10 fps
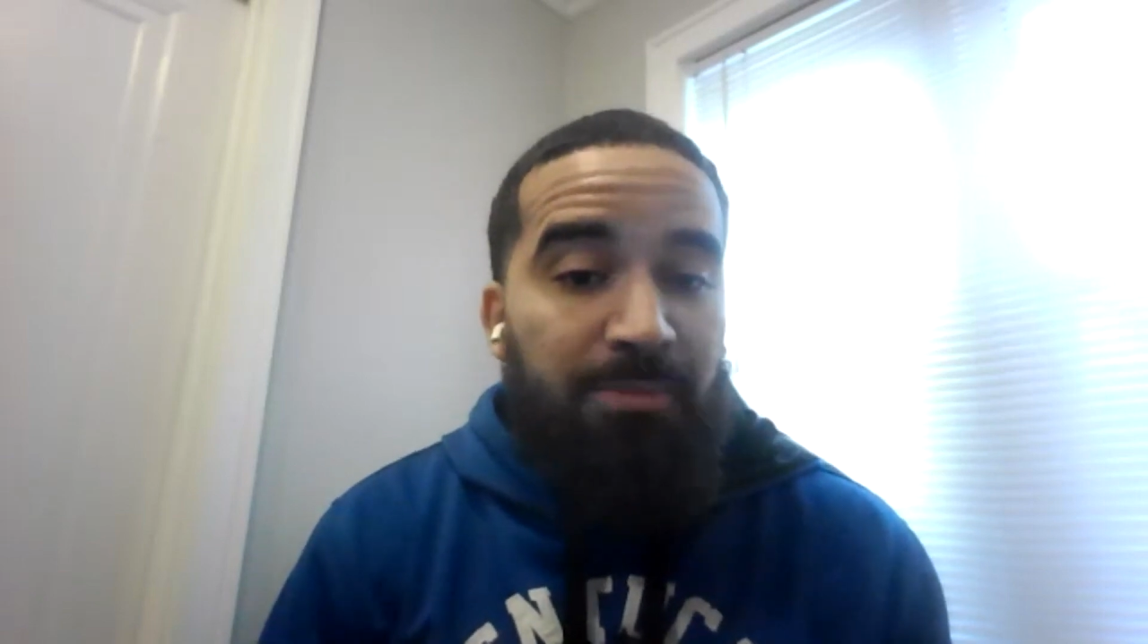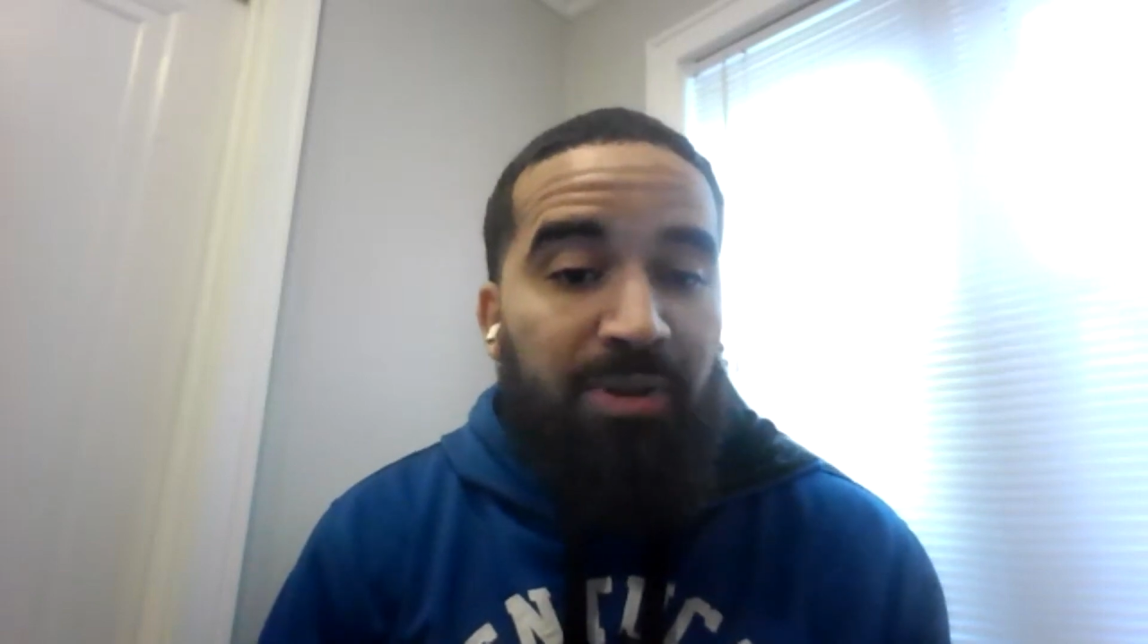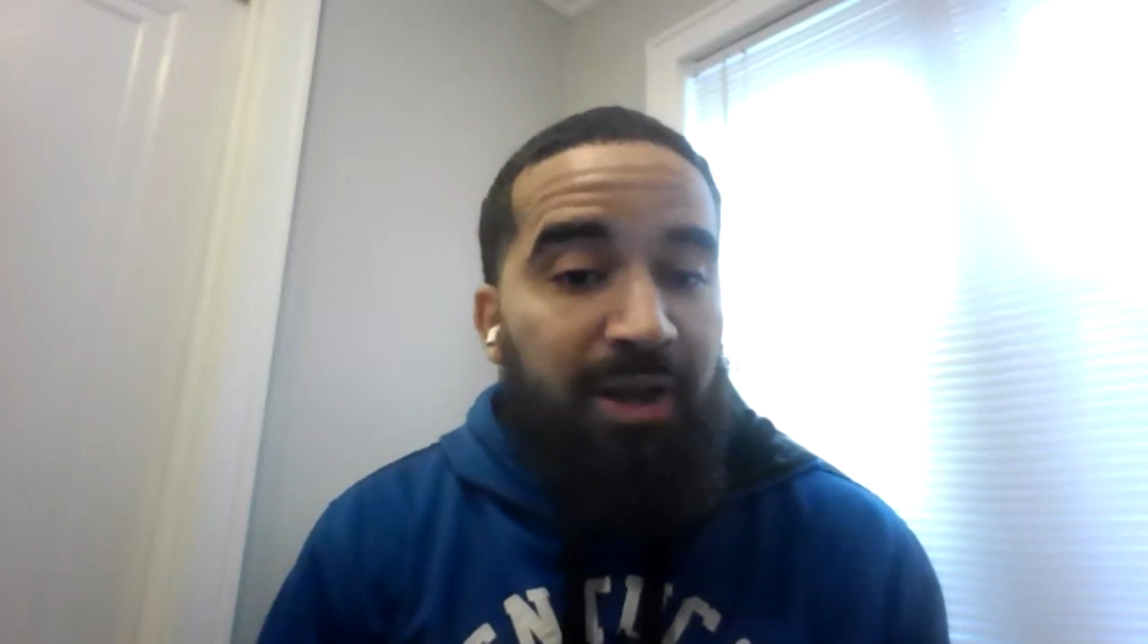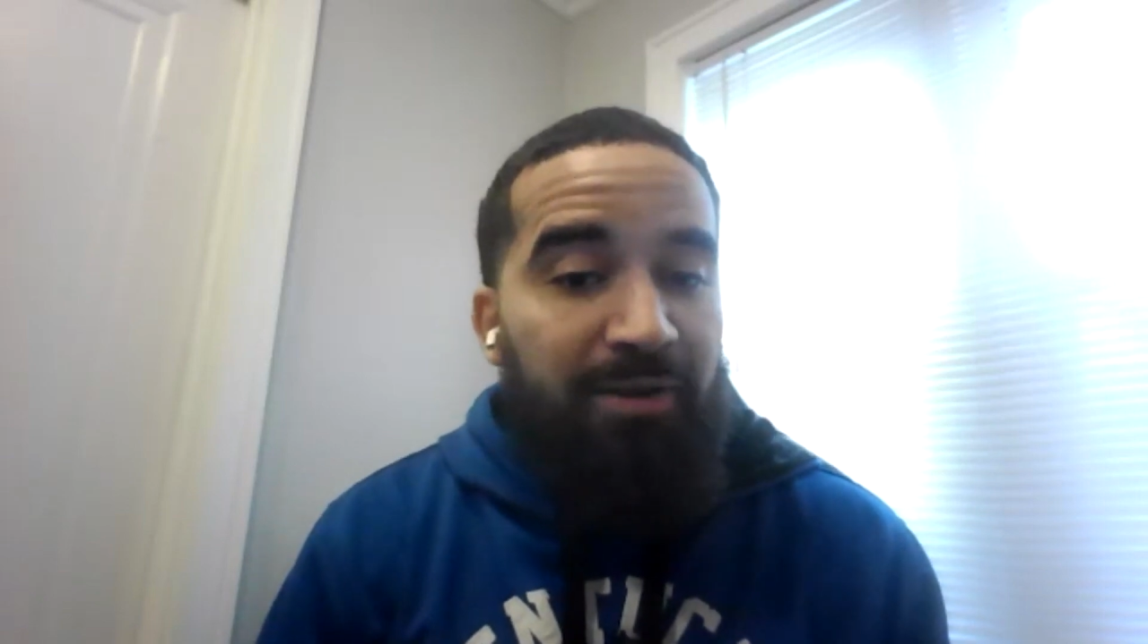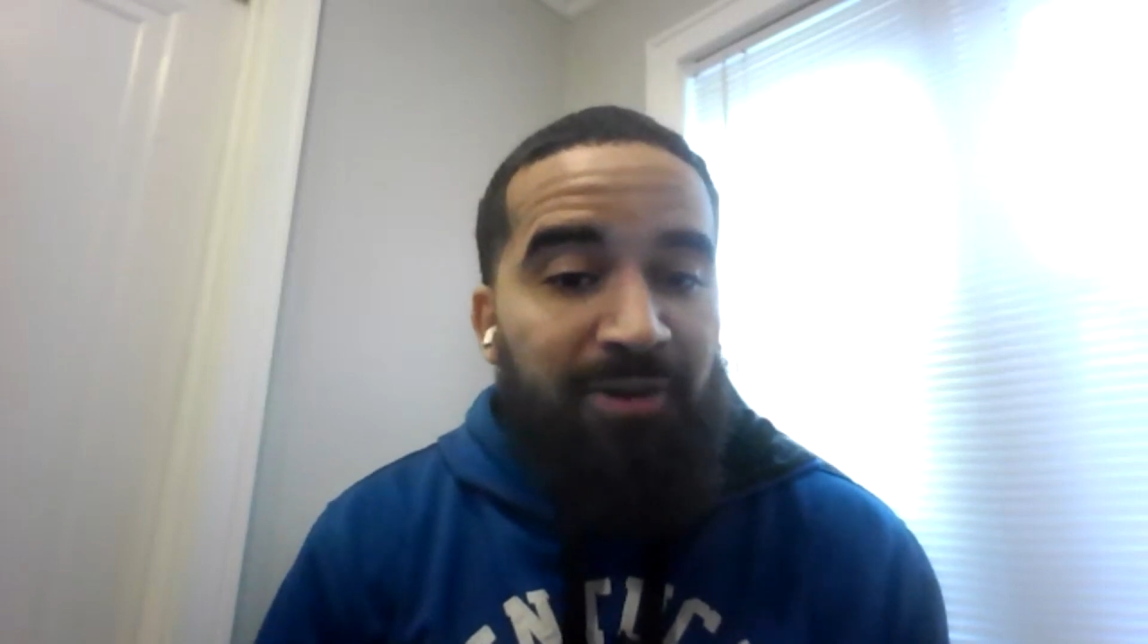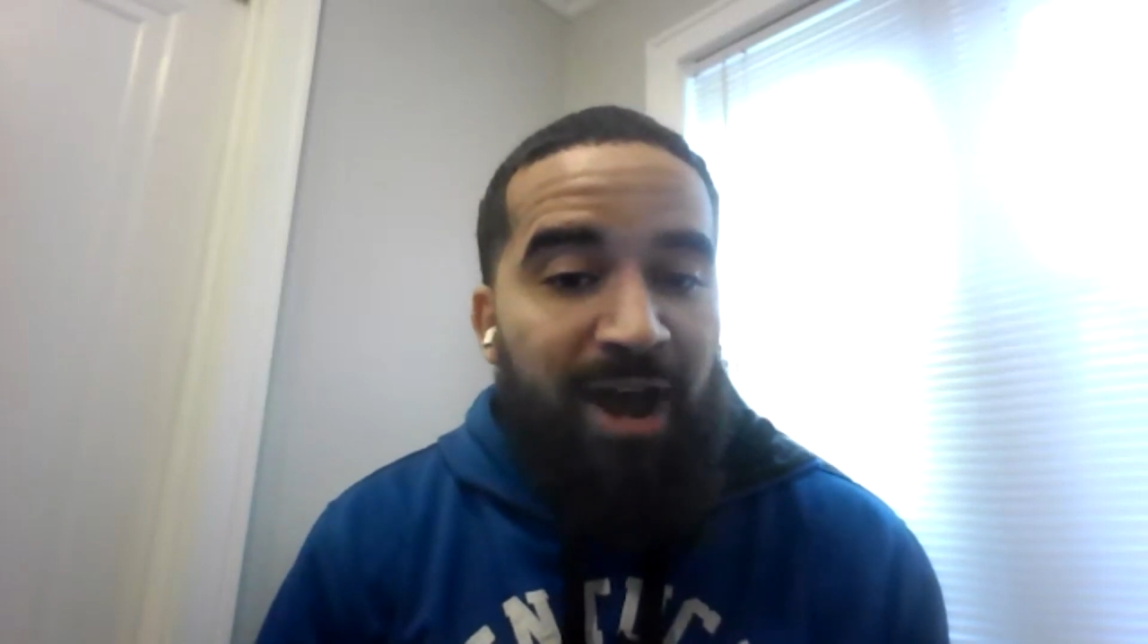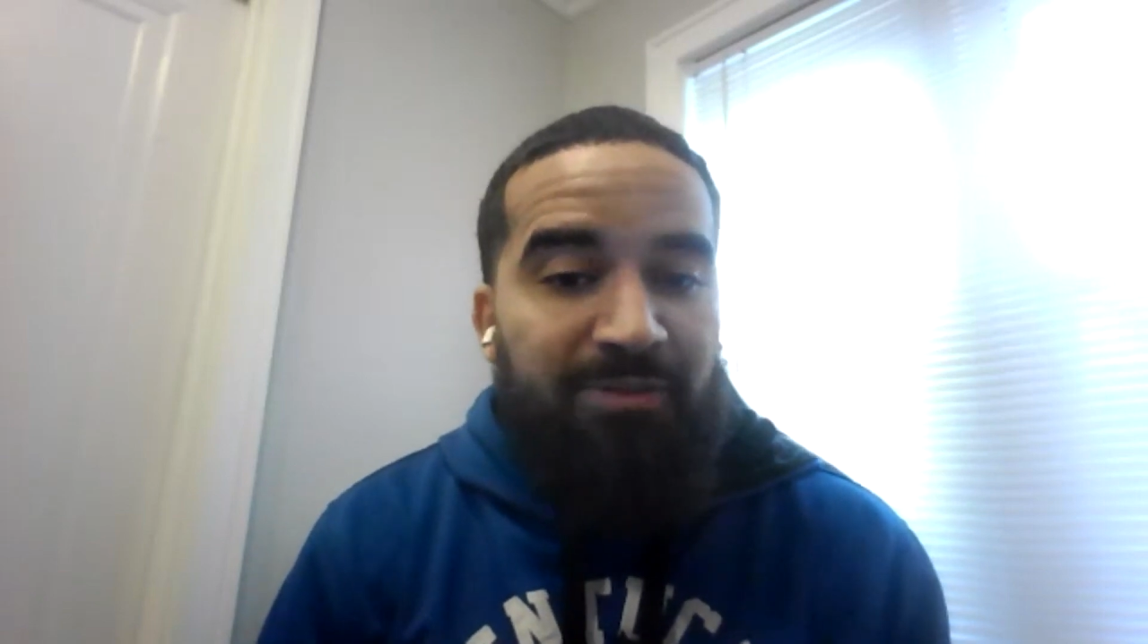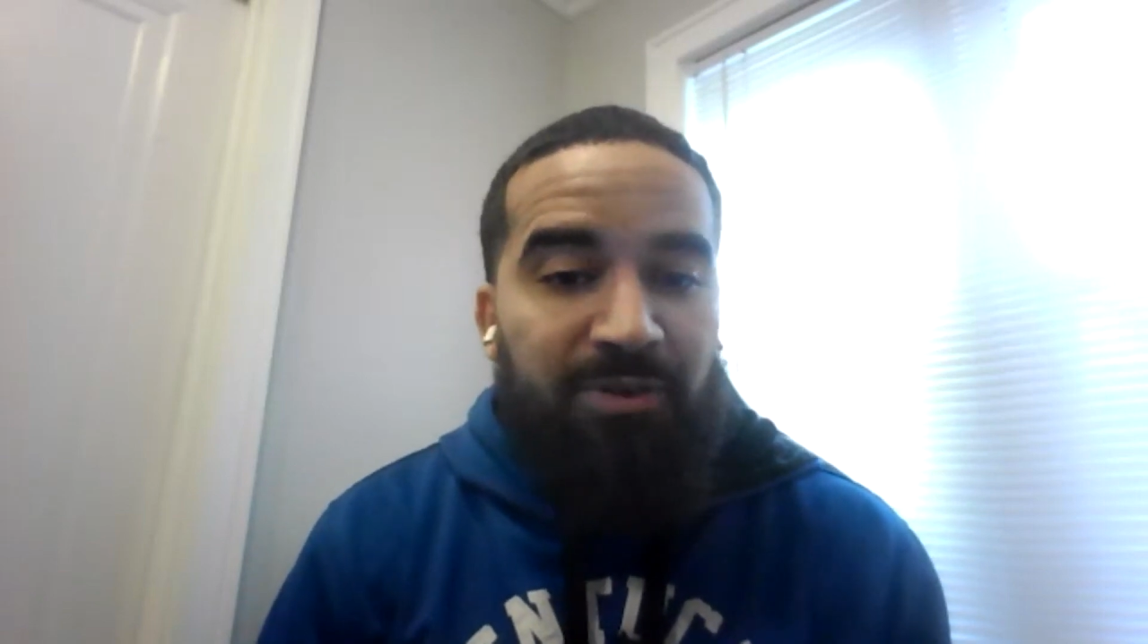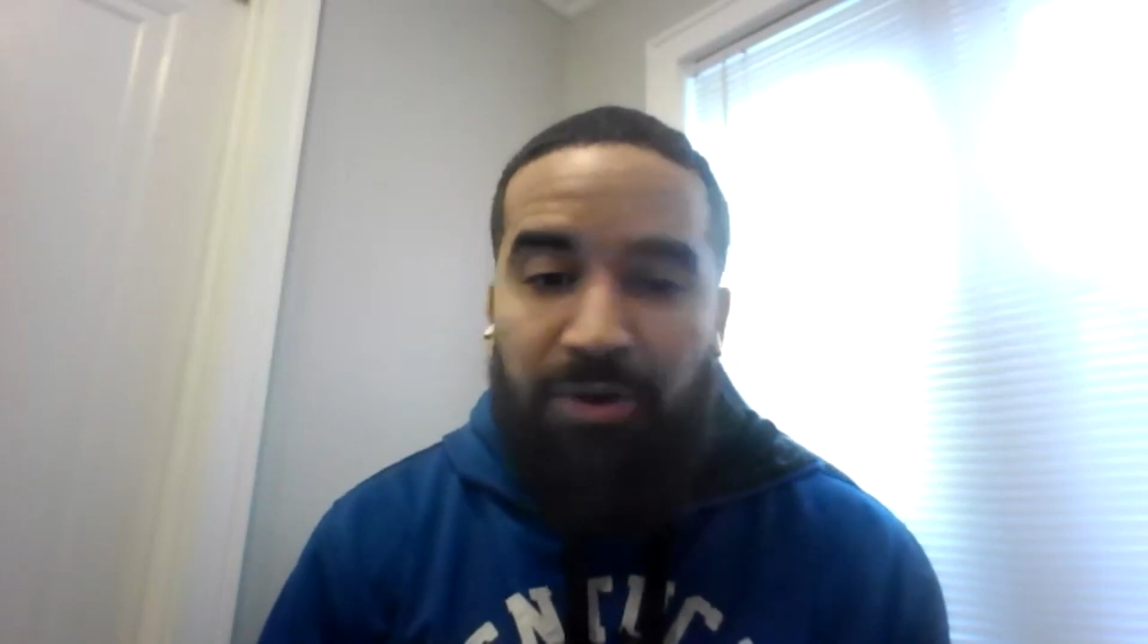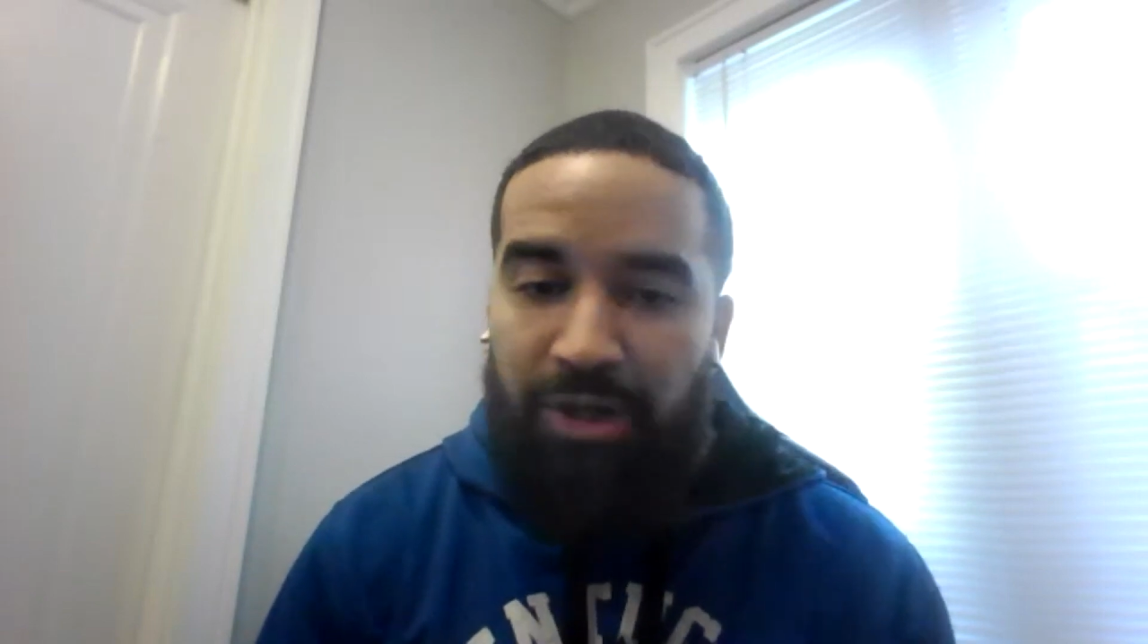play a factor.